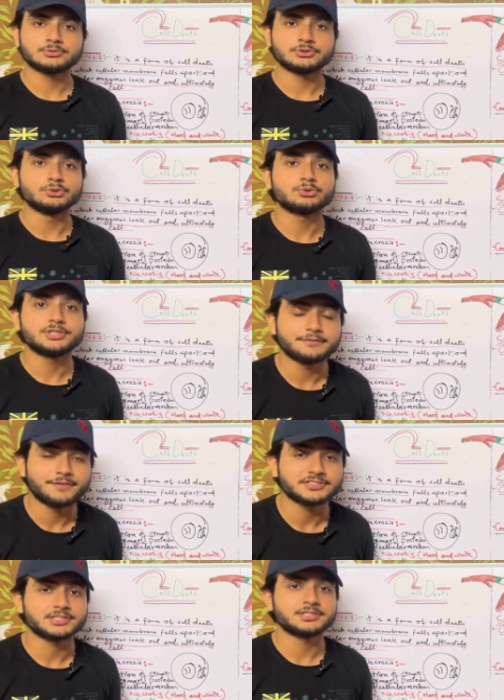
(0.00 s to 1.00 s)
Due to the
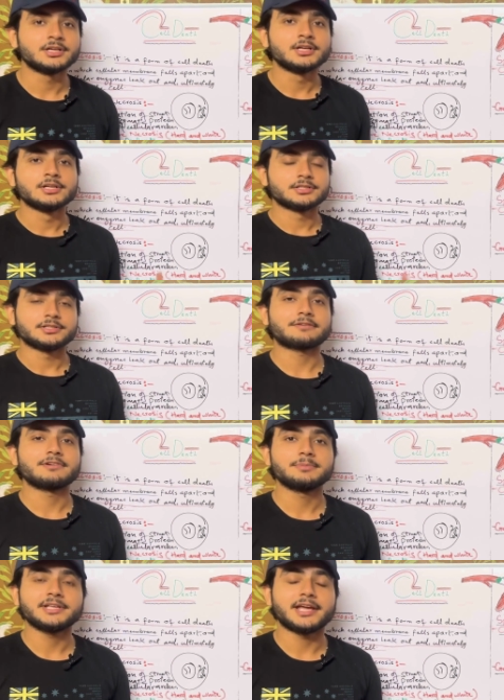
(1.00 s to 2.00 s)
infection, there
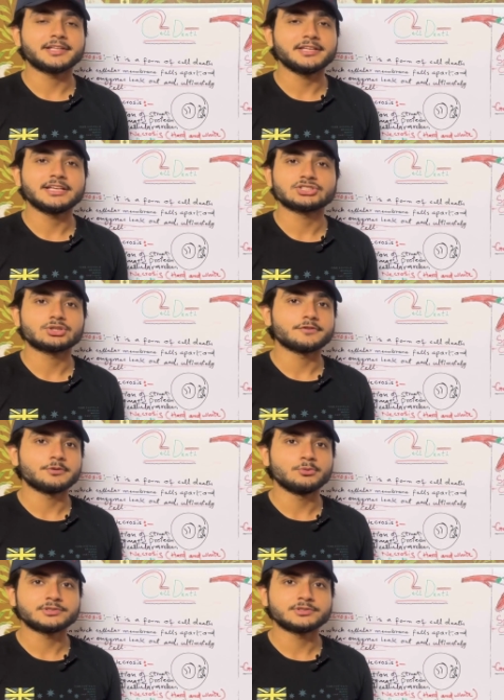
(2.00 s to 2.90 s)
will be the aggregation of immune